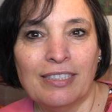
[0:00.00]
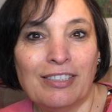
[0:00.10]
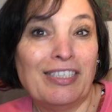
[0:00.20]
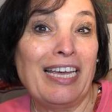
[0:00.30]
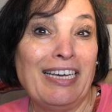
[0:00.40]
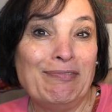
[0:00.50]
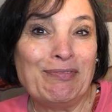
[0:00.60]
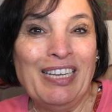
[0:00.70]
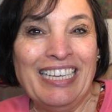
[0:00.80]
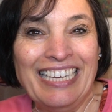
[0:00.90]
So yeah,
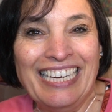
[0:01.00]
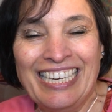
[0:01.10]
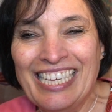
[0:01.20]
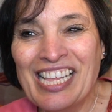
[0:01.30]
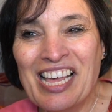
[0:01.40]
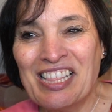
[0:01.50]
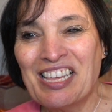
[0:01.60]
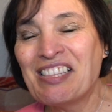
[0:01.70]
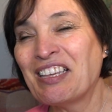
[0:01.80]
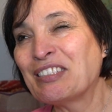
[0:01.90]

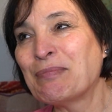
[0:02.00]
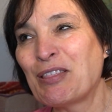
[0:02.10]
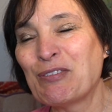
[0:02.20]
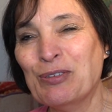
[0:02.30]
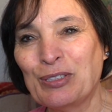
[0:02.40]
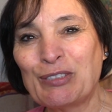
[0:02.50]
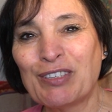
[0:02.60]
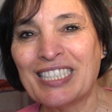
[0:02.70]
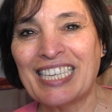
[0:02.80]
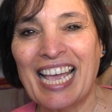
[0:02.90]
that's my thoughts for
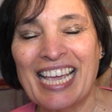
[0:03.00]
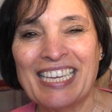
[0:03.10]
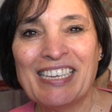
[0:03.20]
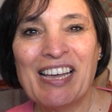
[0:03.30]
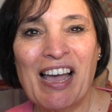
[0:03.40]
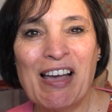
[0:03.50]
the day.